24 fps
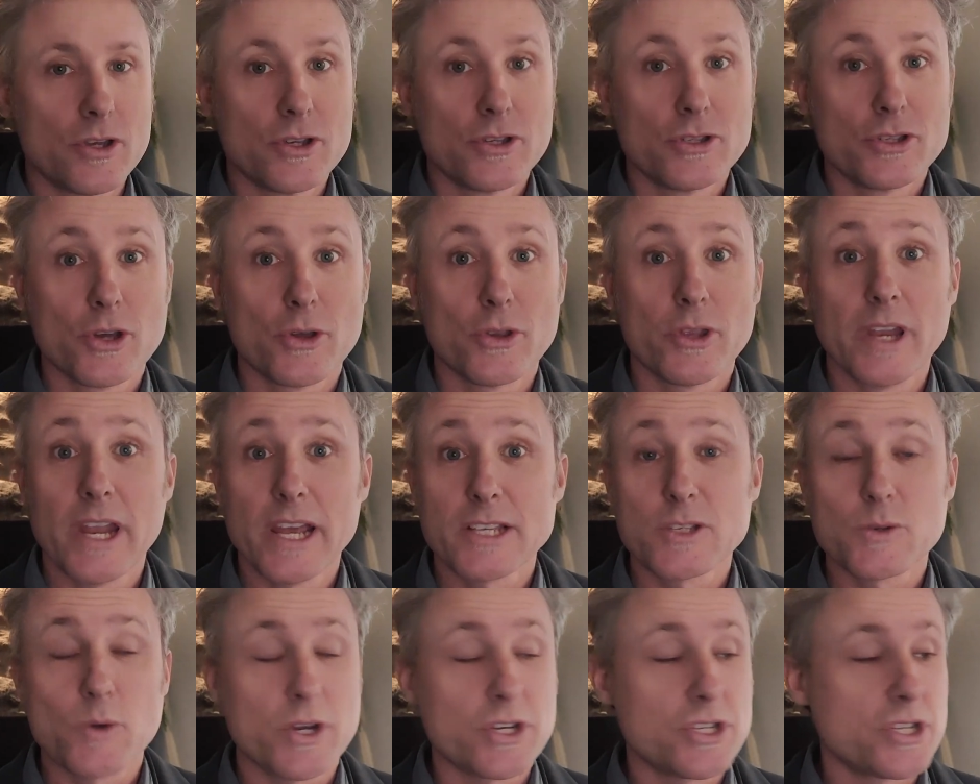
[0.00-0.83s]
So the
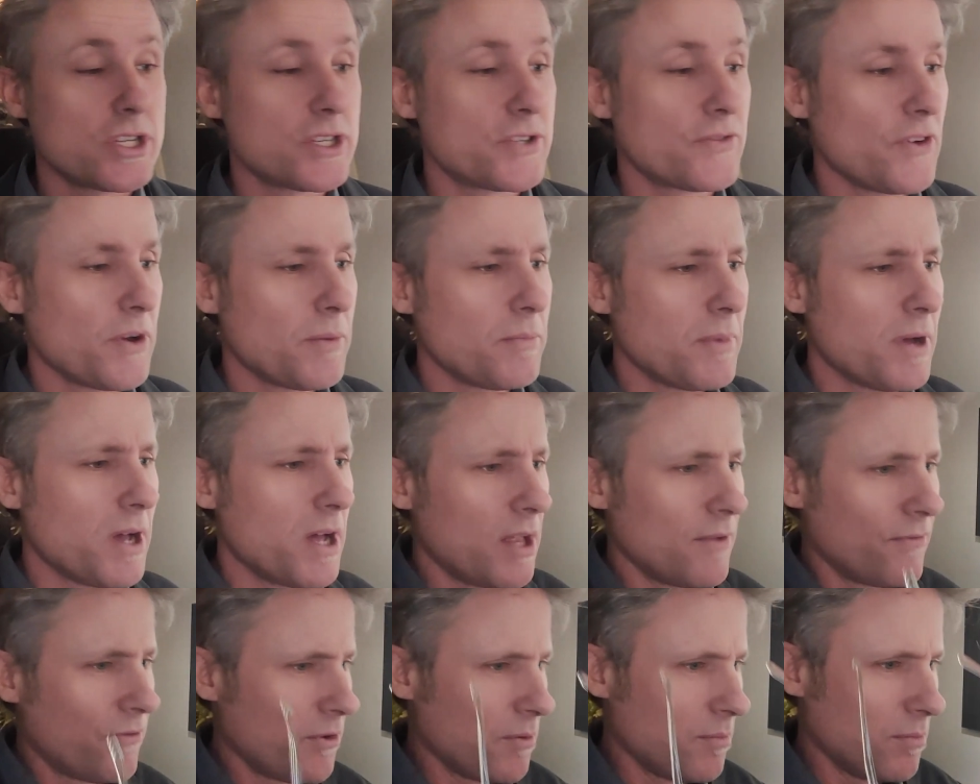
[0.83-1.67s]
next question is from
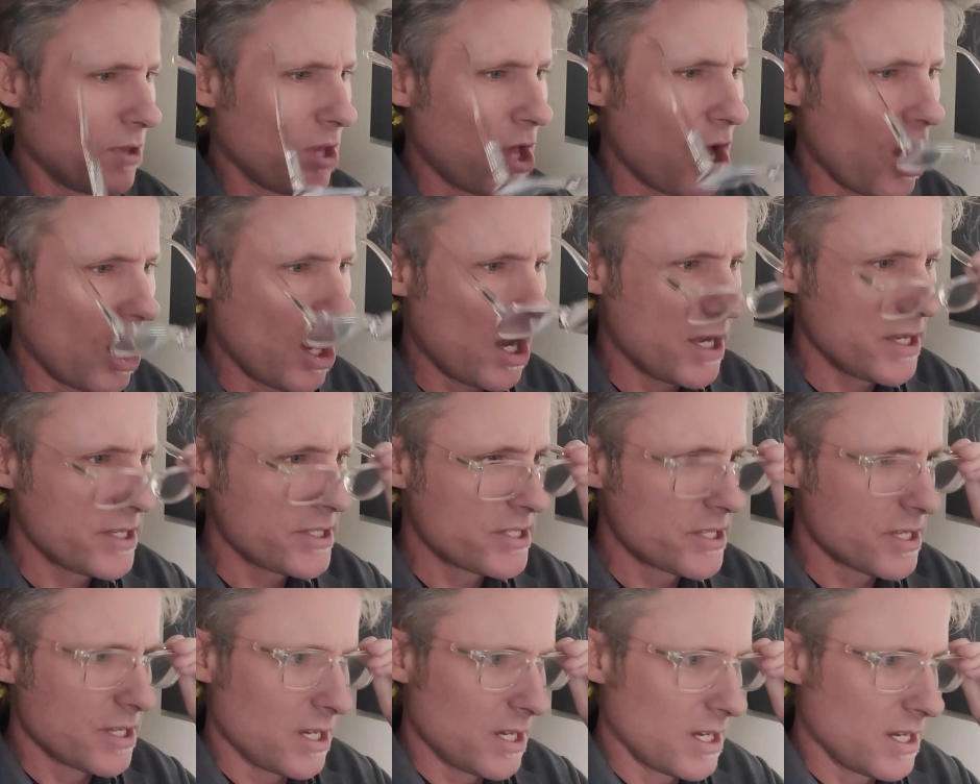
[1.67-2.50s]

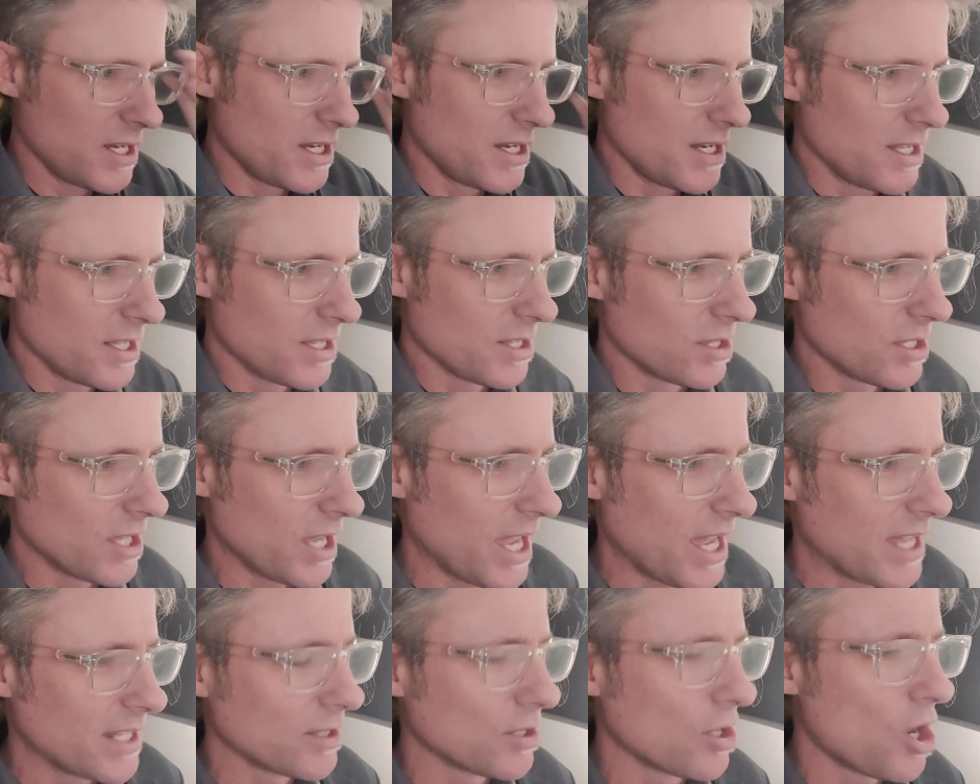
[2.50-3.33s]
Laws
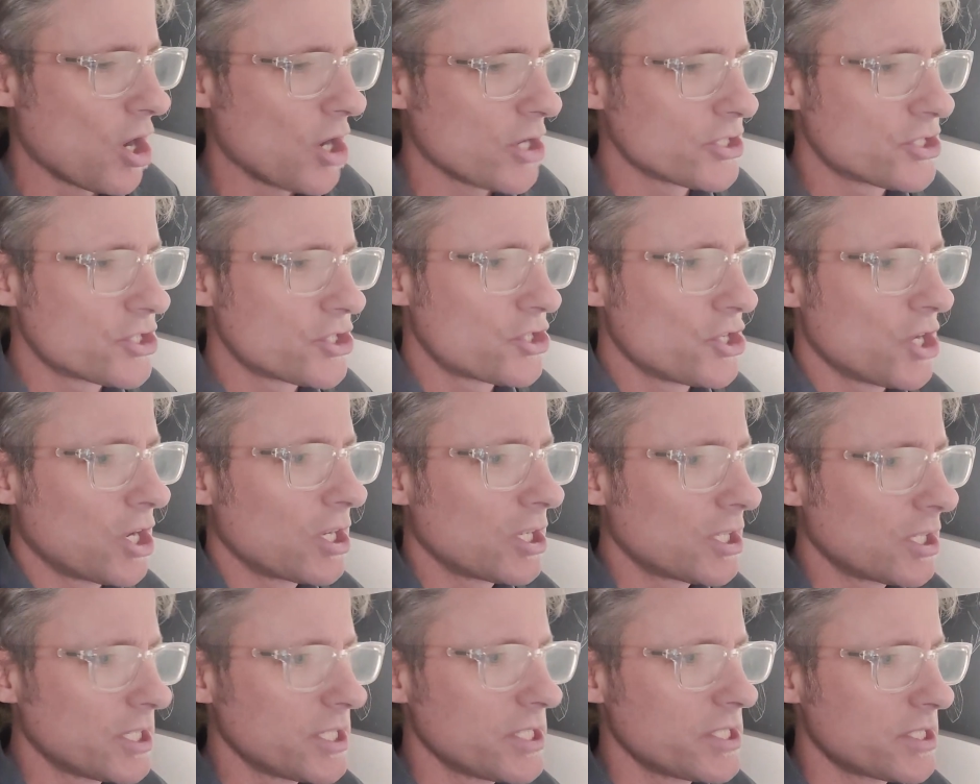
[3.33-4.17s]
at Laws
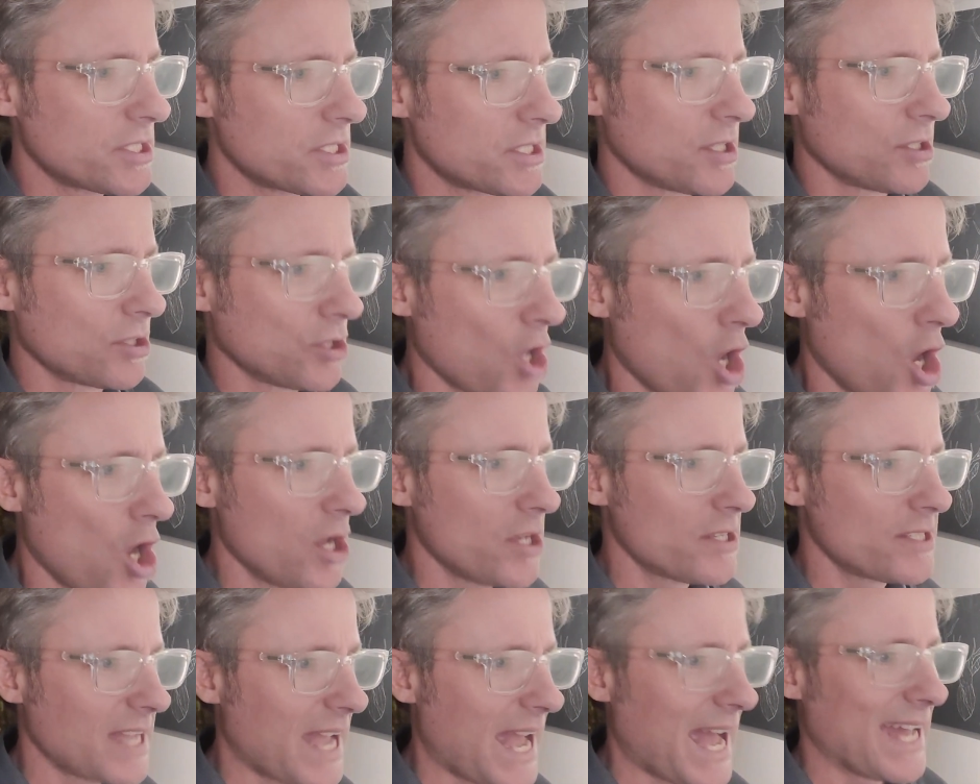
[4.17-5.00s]
Junklist.
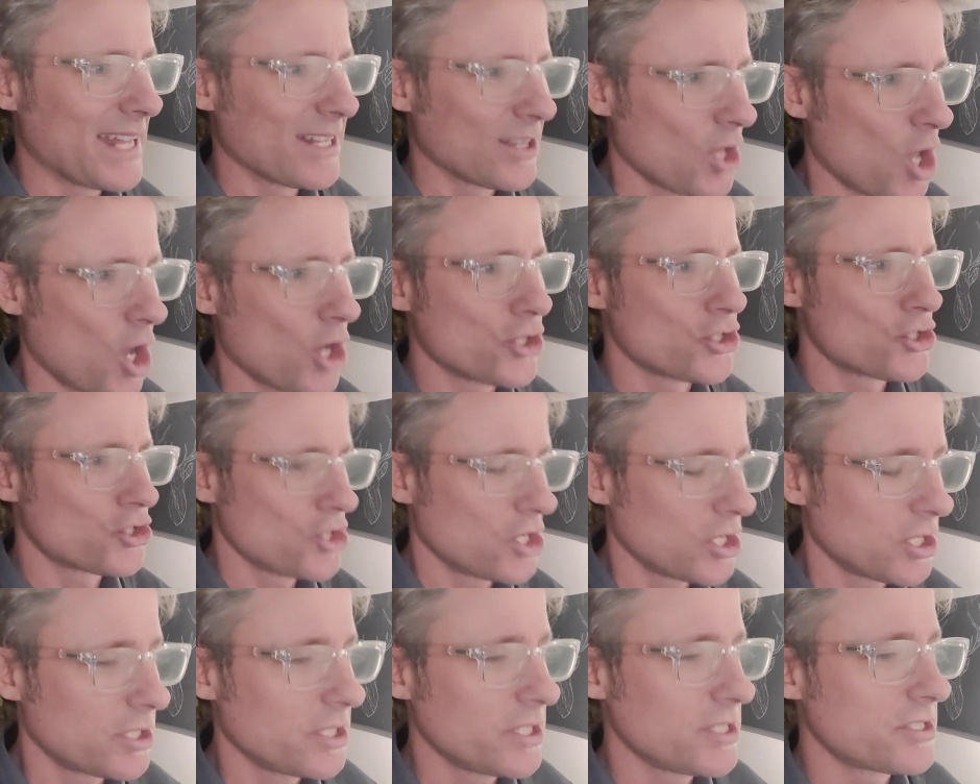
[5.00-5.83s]
Laws at Laws
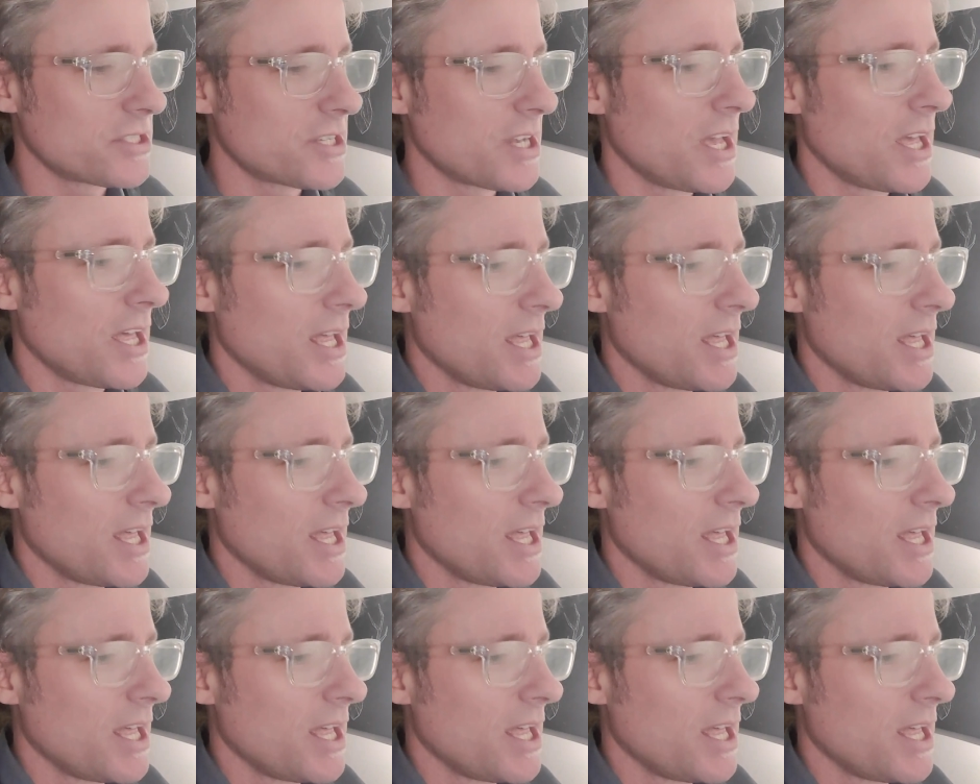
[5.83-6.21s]
Junklist.